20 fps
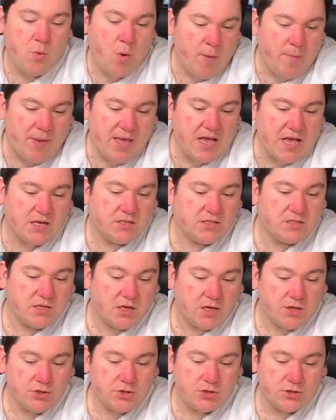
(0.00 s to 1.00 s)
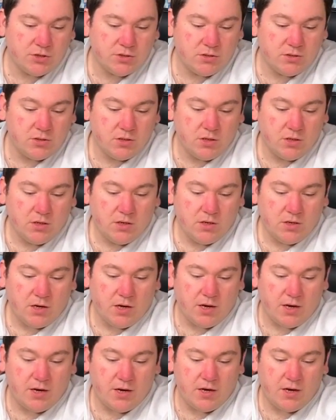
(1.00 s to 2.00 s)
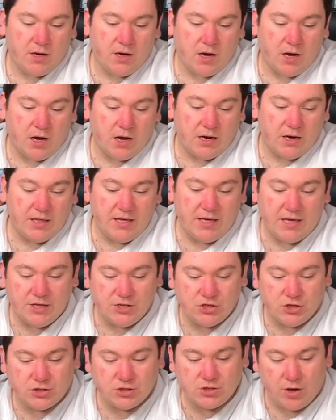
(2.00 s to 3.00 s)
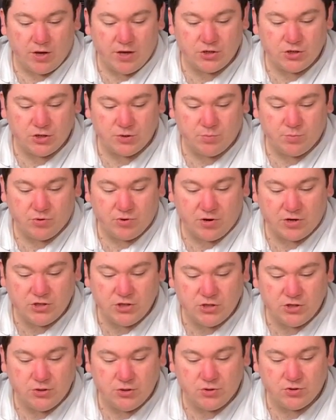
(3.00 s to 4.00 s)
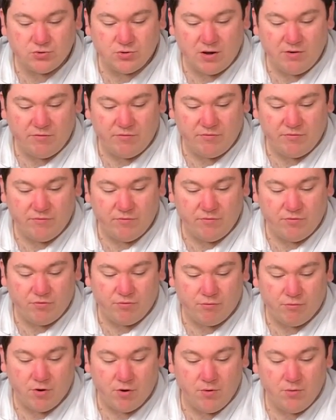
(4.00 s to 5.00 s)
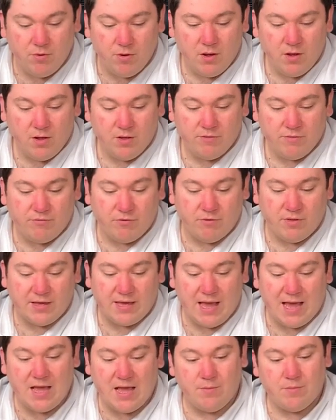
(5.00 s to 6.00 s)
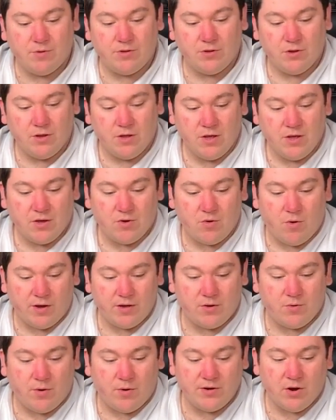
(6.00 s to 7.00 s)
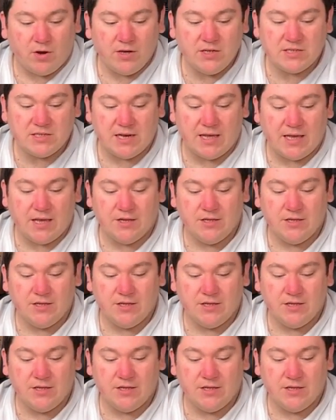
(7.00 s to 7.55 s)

IP as such, and I think it just progresses you straight through the game and quite nicely.